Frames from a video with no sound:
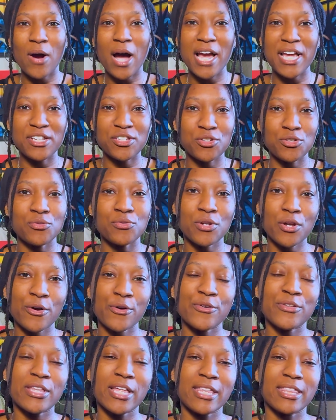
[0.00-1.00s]
I do know
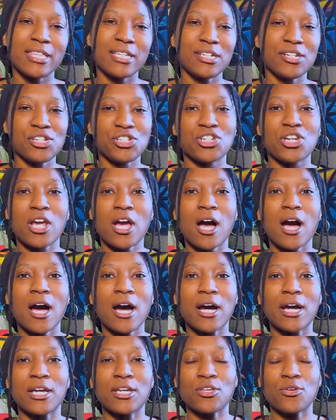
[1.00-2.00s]
that the
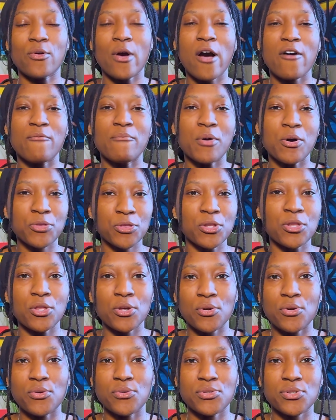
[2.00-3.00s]
DJI, you have both of
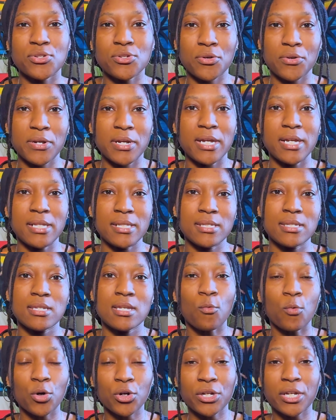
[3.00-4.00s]
those screens
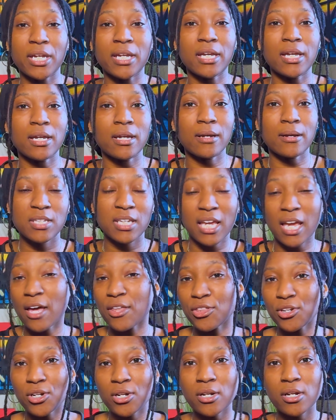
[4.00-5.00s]
working
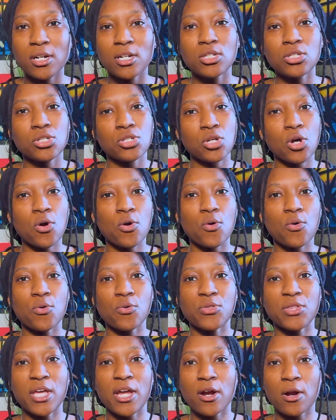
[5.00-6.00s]
together, so
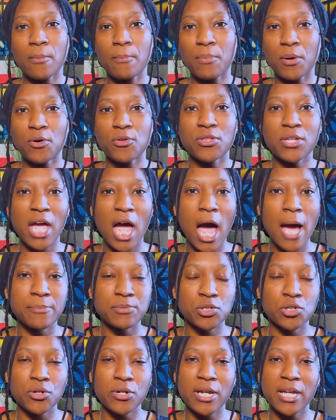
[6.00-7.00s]
they are both
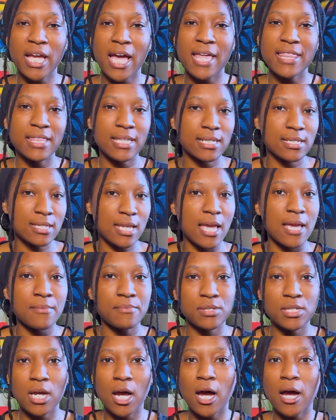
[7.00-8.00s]
capturing at the same
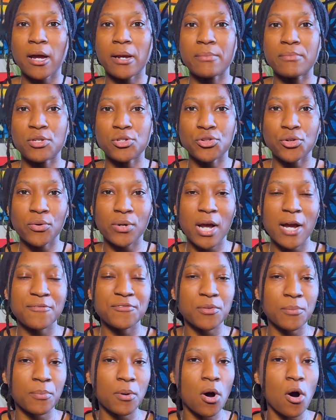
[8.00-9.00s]
time. You don't have to
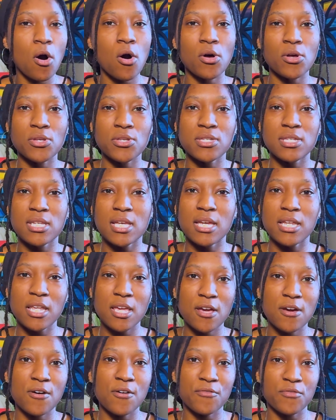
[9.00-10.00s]
pause
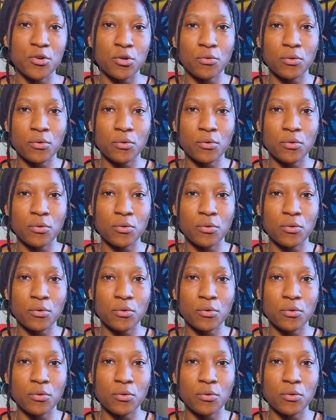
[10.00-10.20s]
any of your